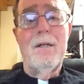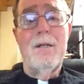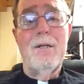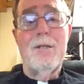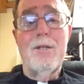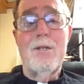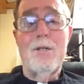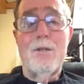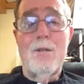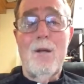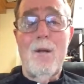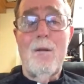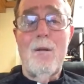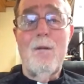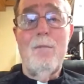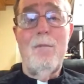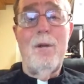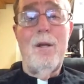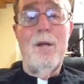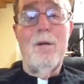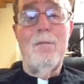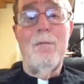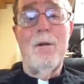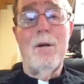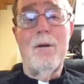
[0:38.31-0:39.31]
This is time to
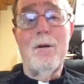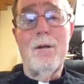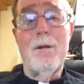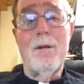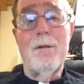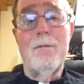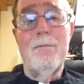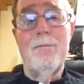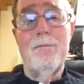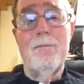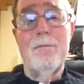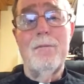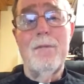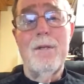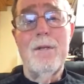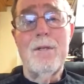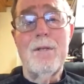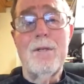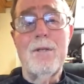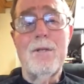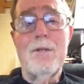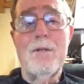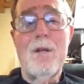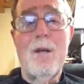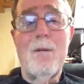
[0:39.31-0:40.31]
be an American.
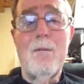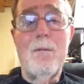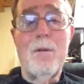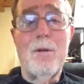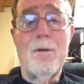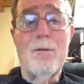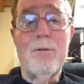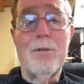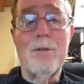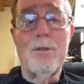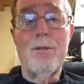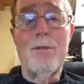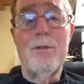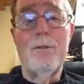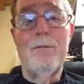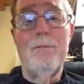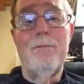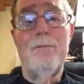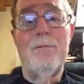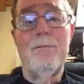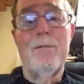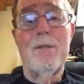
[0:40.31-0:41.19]
This is time to be Christian.